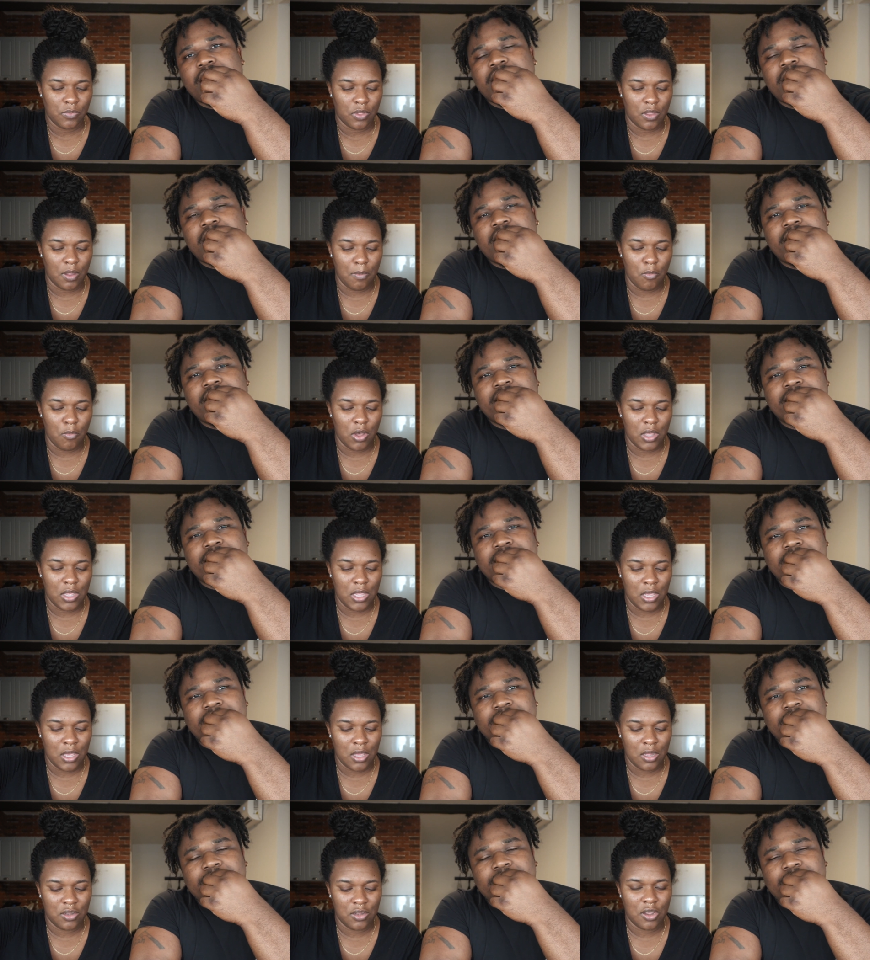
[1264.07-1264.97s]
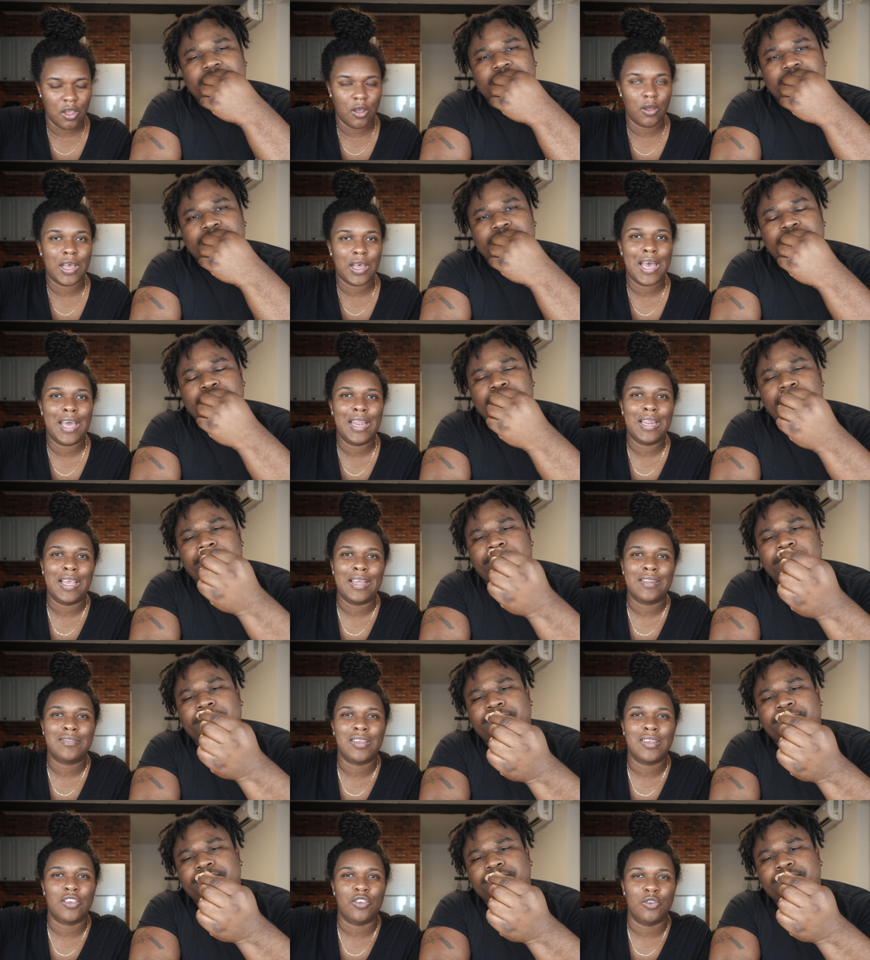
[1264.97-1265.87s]
Speaker 1: the more your tongue kind of
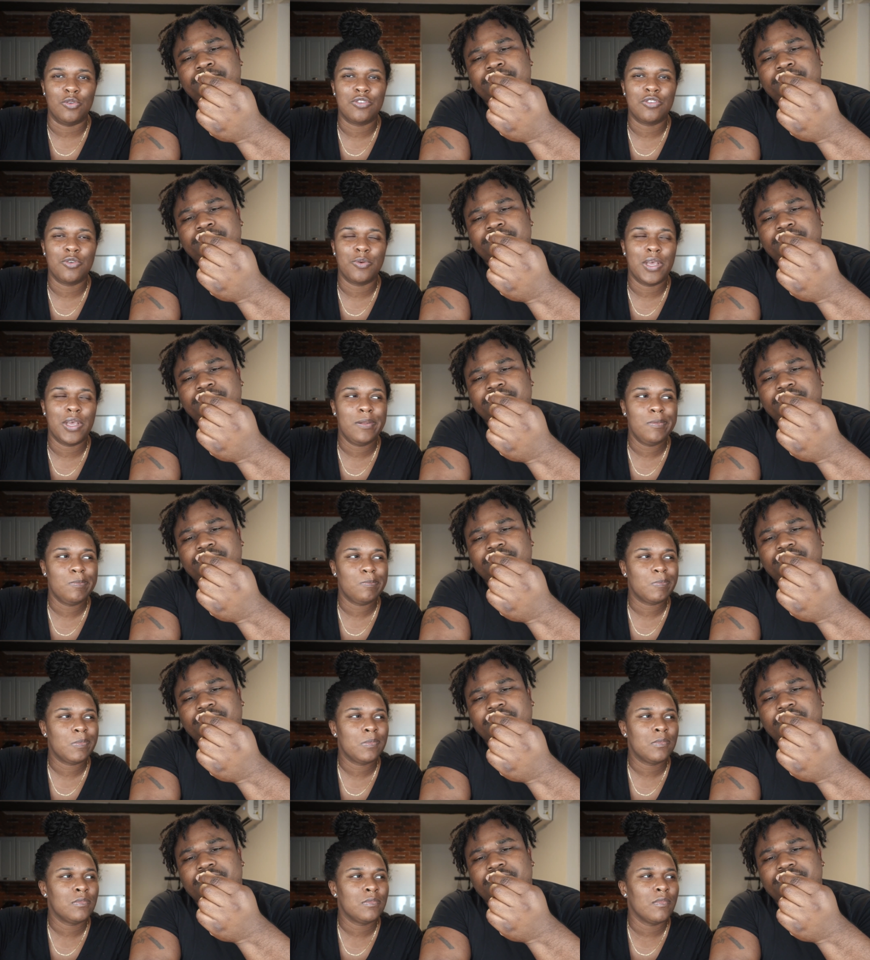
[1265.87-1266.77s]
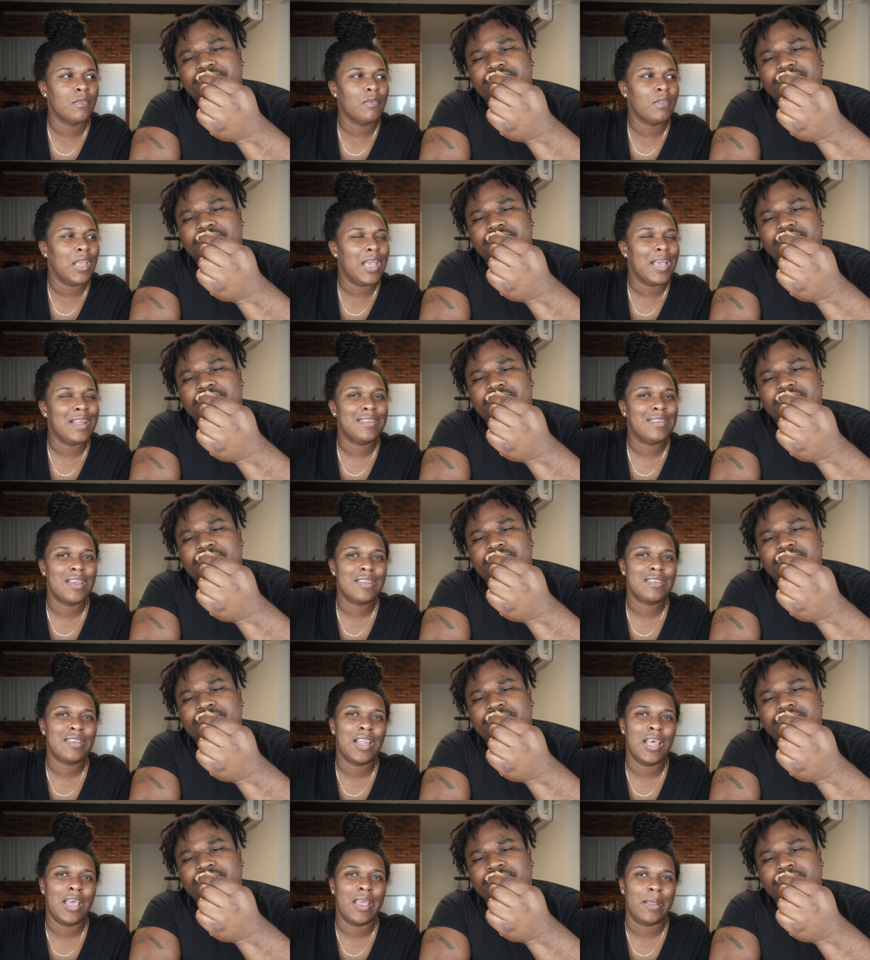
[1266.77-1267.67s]
gets like used to it. It tastes
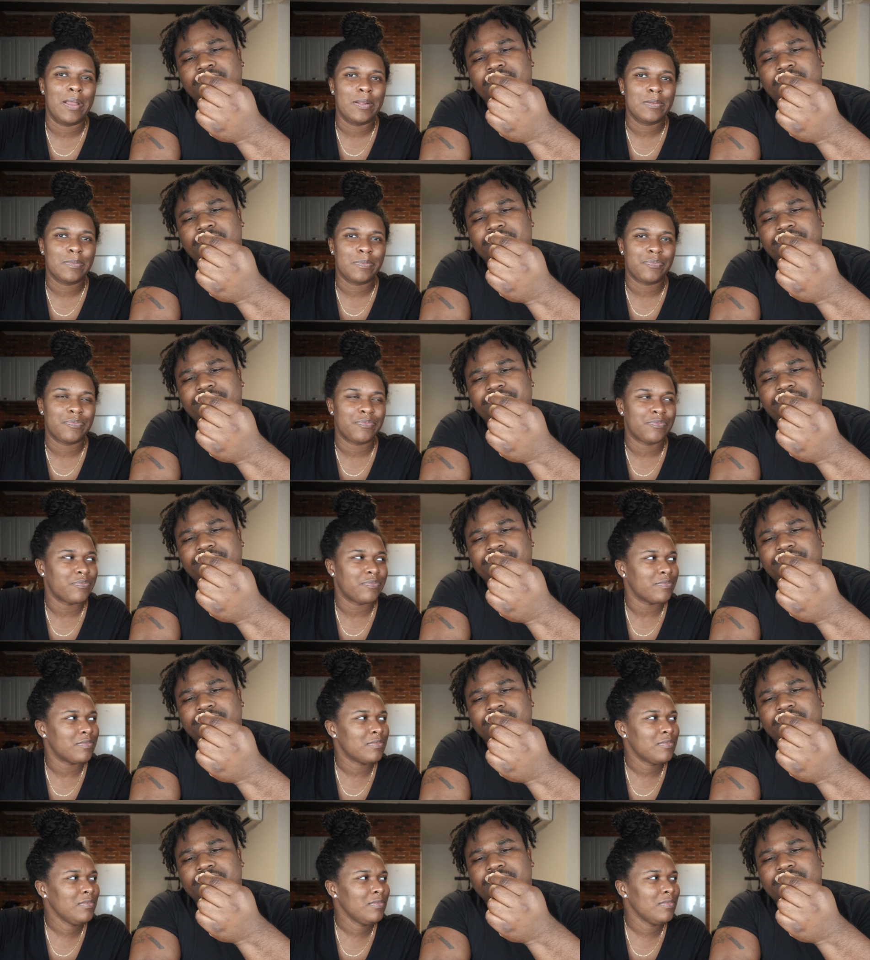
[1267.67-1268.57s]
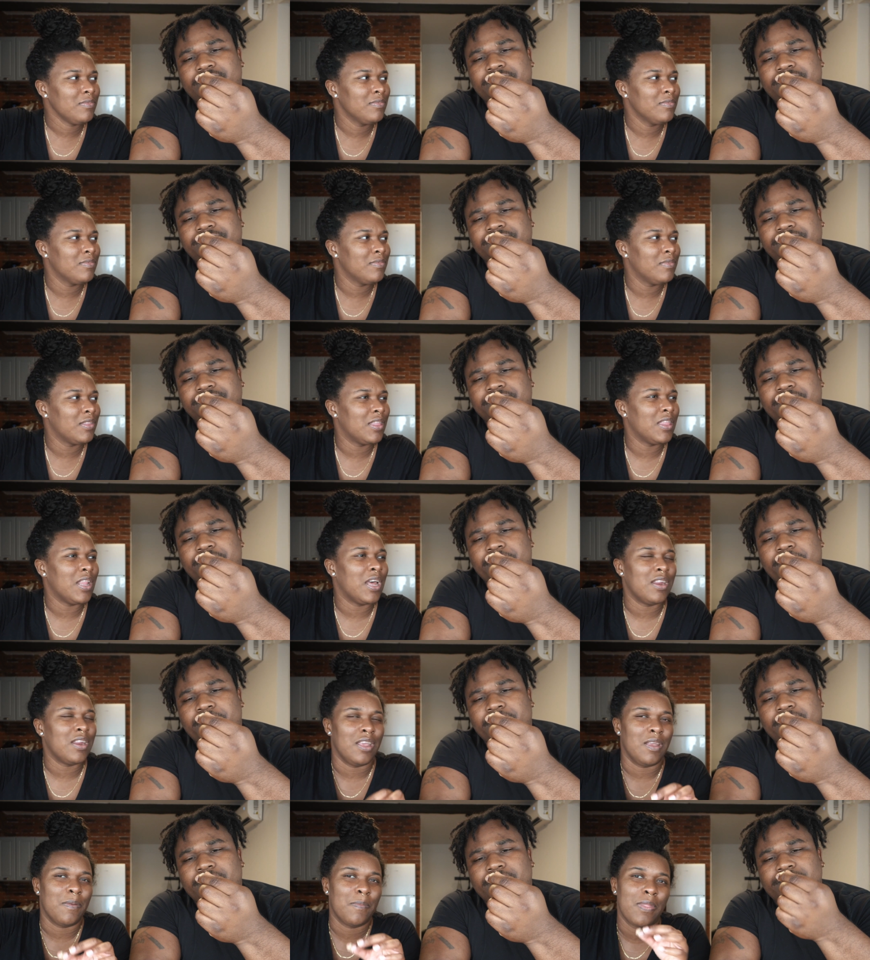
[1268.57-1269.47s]
like
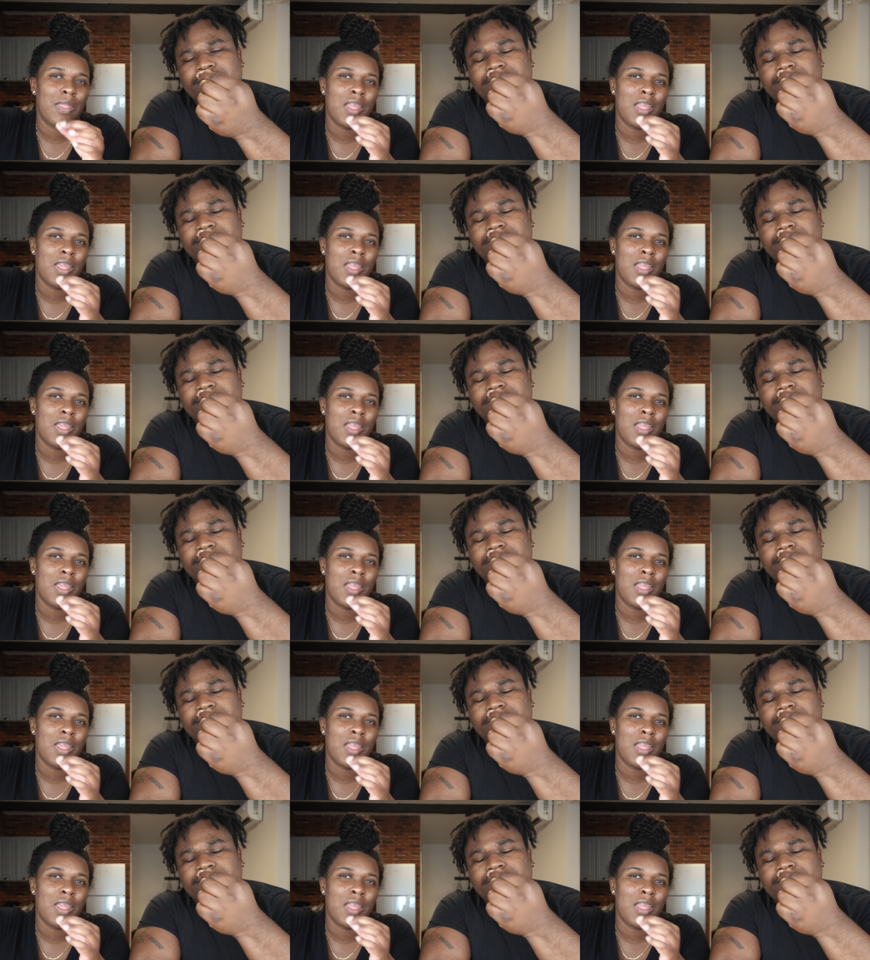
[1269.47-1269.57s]
nutty.